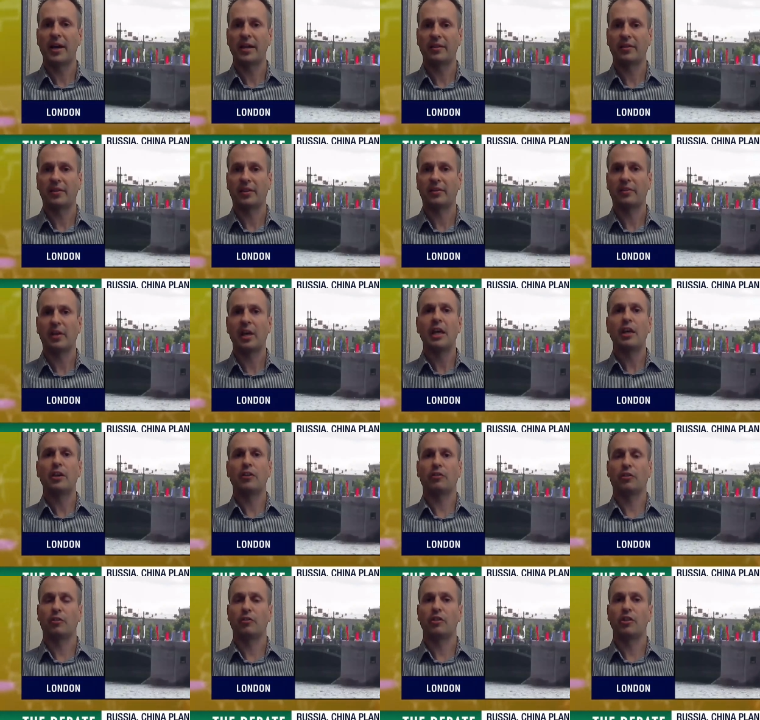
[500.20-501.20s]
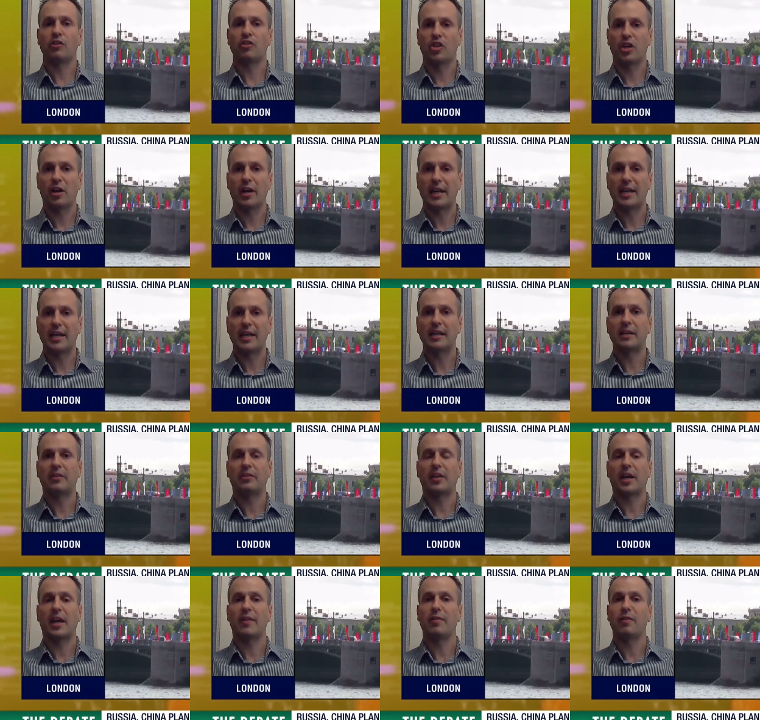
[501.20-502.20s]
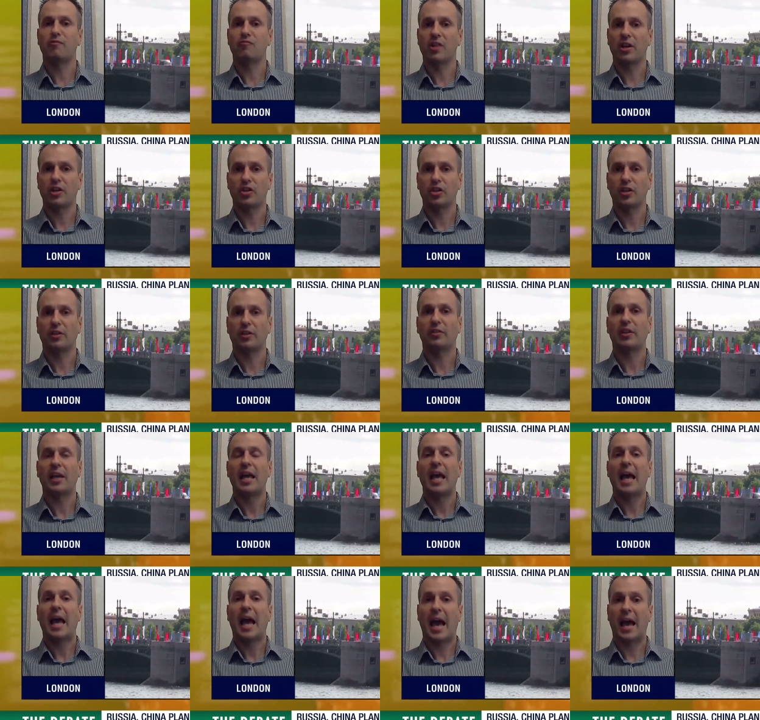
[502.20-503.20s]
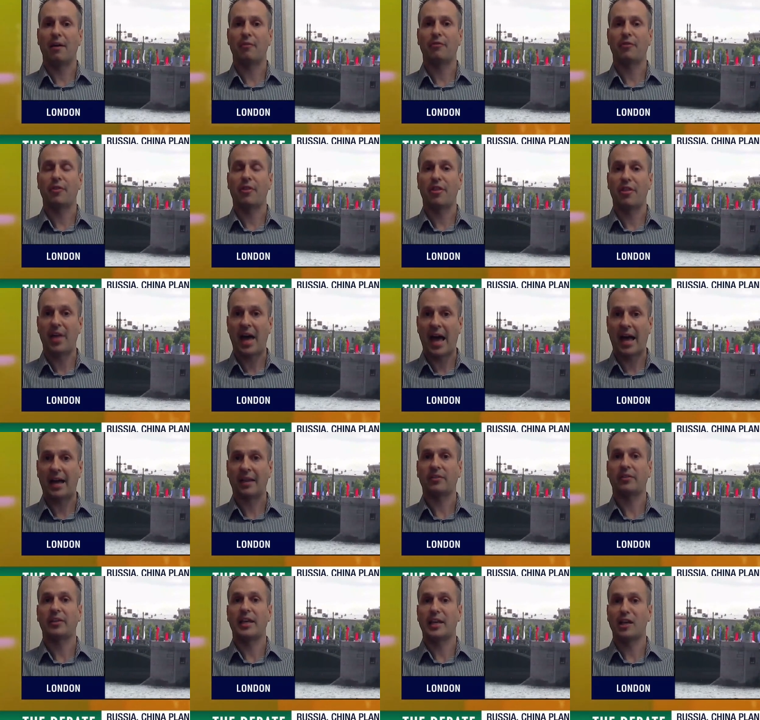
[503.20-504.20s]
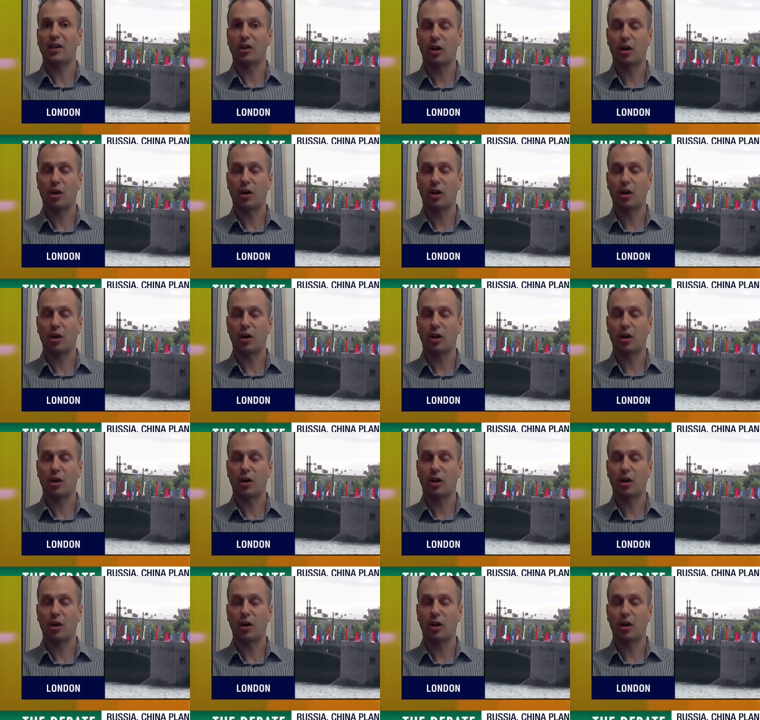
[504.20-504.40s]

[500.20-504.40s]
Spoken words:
ISIS. So the Chinese and the Russians have that in